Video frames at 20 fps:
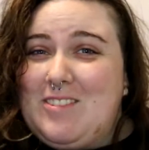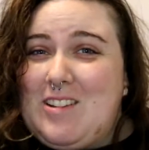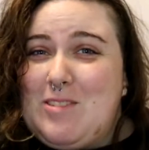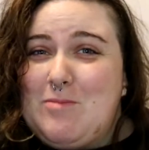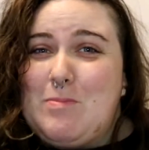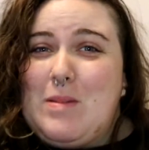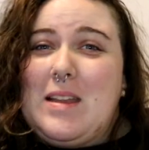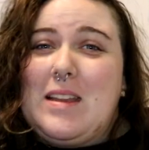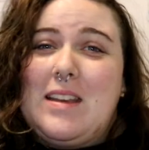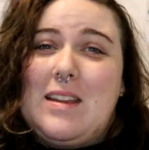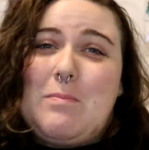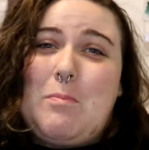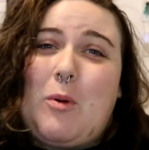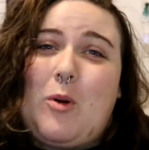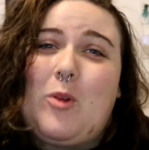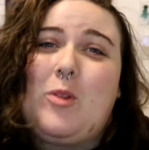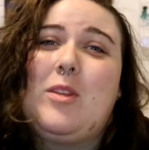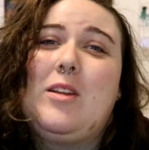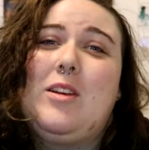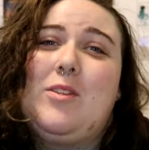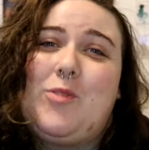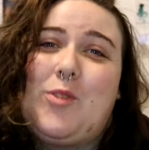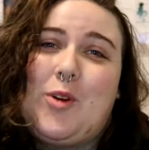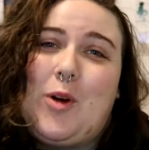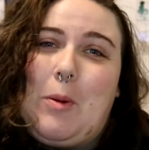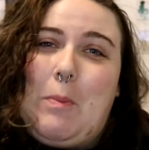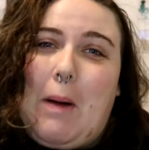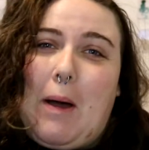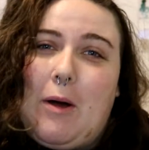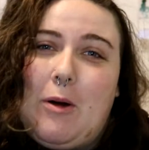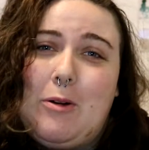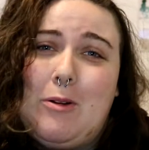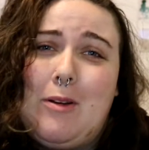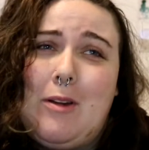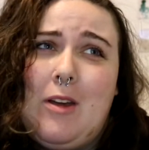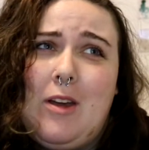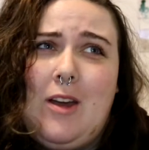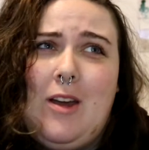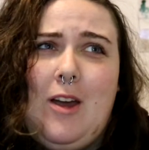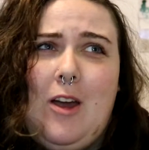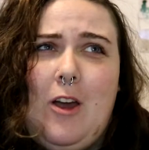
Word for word: We've been in Portland for about